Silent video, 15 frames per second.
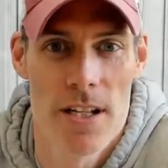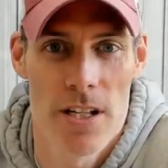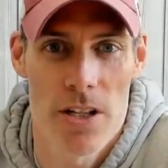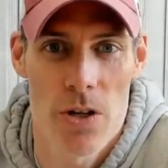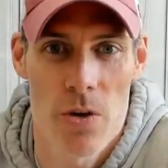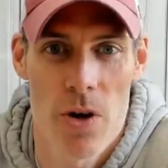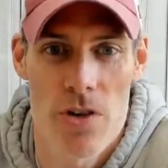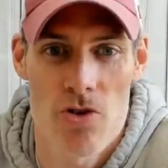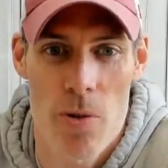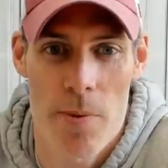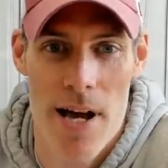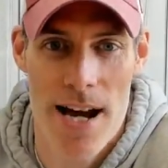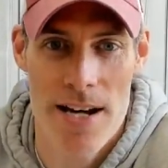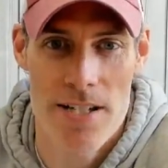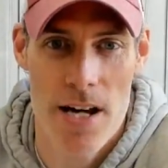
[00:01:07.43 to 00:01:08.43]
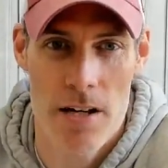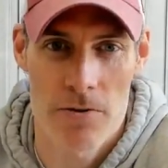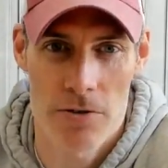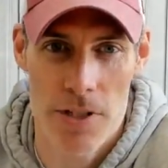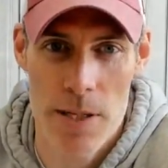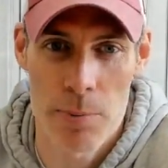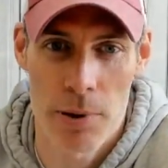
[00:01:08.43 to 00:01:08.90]
you uh, drop a hashtag
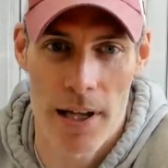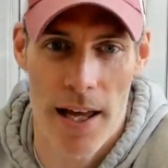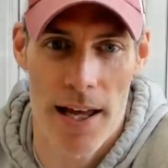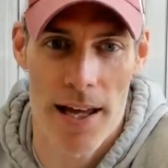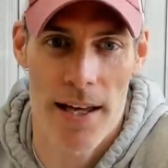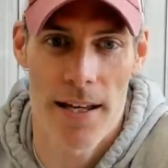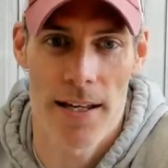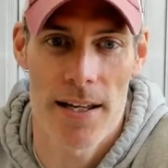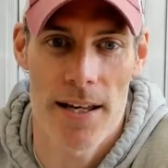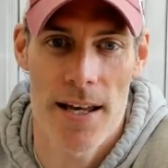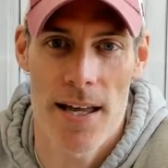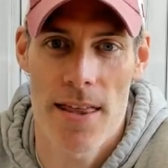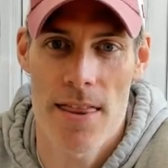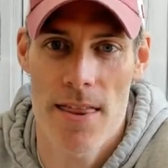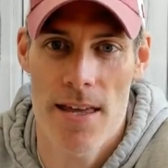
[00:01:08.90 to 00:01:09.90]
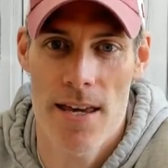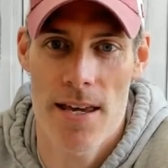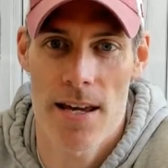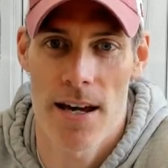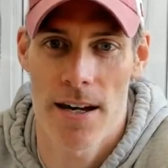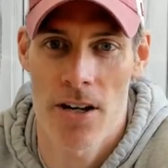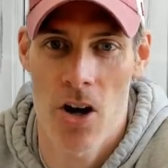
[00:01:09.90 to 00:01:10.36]
replay in the uh,